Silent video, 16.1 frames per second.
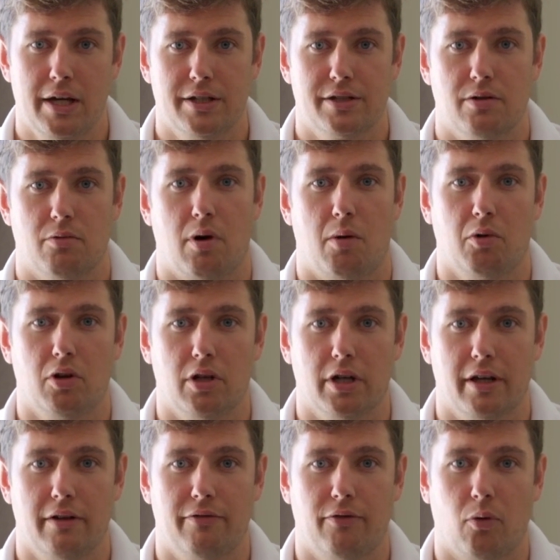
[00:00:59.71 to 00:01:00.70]
So what we're
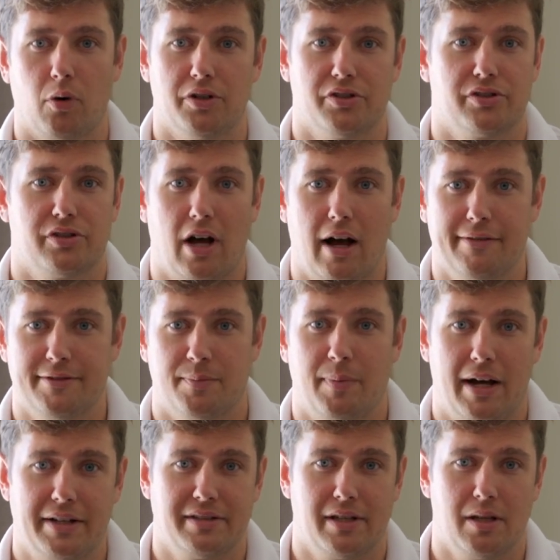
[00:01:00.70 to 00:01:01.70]
looking for is soft
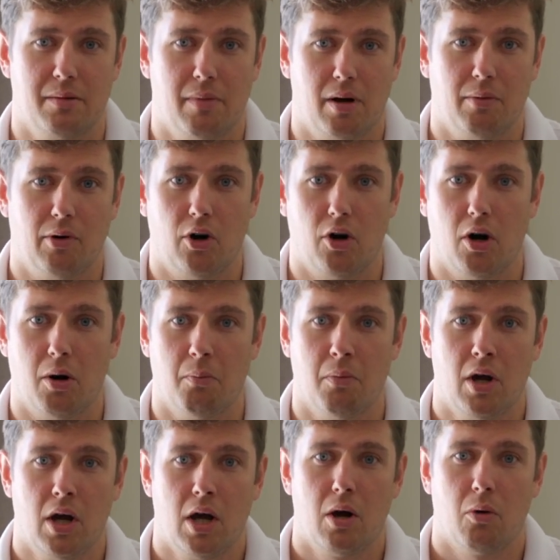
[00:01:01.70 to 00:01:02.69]
spots in the mobile home.
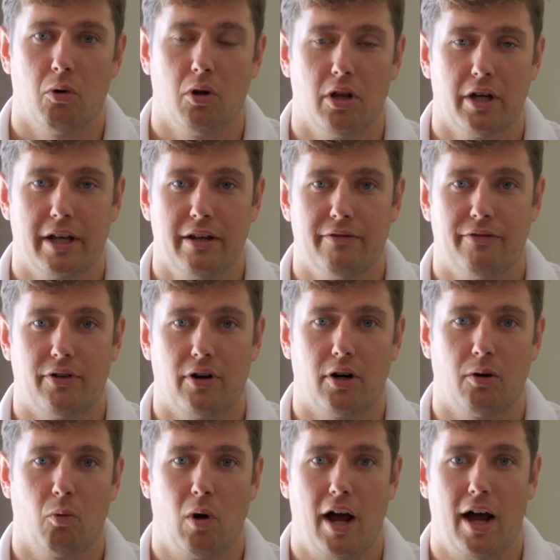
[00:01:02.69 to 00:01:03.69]
We're looking
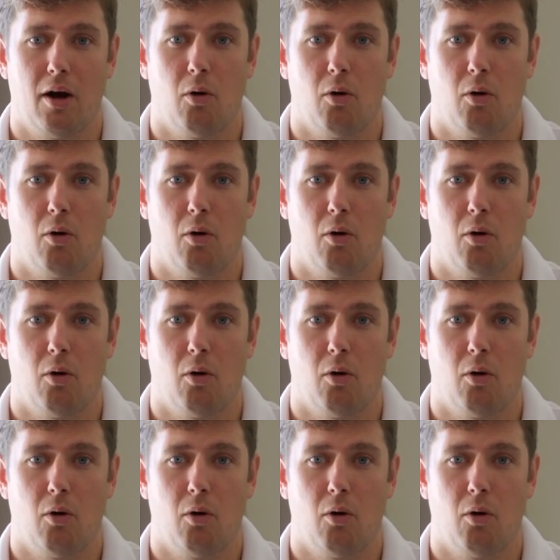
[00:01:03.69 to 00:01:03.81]
for